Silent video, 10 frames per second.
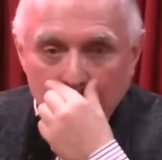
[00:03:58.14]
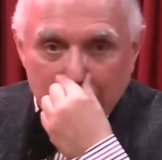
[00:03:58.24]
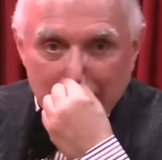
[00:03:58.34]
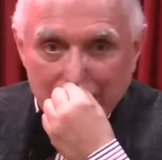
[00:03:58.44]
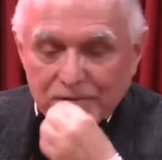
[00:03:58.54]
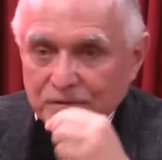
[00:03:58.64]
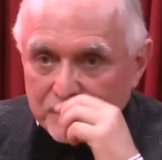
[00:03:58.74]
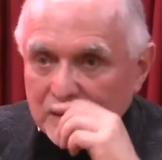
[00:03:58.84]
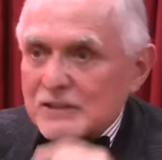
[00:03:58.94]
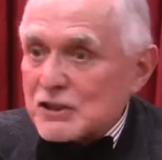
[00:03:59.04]
if
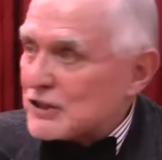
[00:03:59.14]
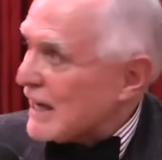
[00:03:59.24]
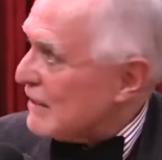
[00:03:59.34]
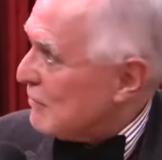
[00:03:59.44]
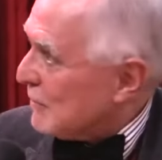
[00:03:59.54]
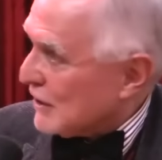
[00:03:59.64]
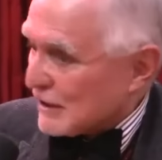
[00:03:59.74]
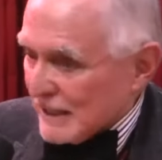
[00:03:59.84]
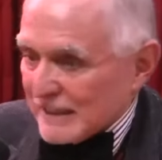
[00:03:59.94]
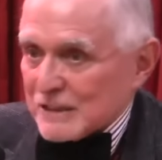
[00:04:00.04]
let's just say we're going
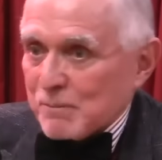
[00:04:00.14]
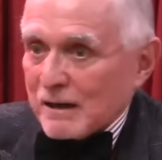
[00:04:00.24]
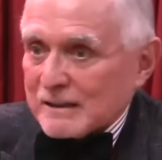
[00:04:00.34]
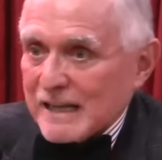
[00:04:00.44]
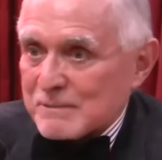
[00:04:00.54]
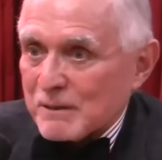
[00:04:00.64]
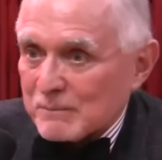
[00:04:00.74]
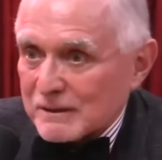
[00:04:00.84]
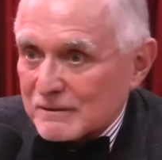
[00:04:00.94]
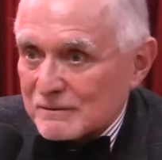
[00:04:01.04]
to take this podcast
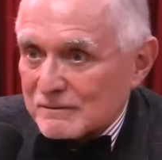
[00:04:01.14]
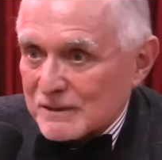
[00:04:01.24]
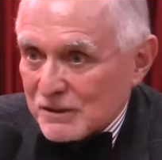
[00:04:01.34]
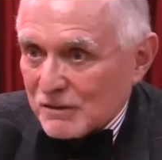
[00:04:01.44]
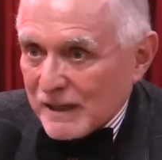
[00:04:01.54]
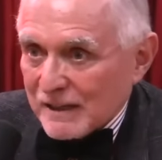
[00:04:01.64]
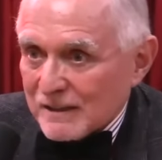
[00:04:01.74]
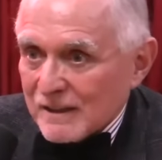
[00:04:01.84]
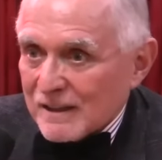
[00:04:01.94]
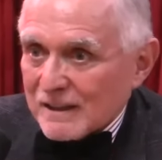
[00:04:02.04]
public. Okay, let's, let's okay. do
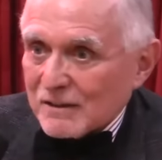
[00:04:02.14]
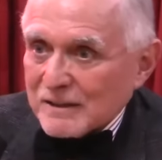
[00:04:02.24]
it. Let's uh, get okay,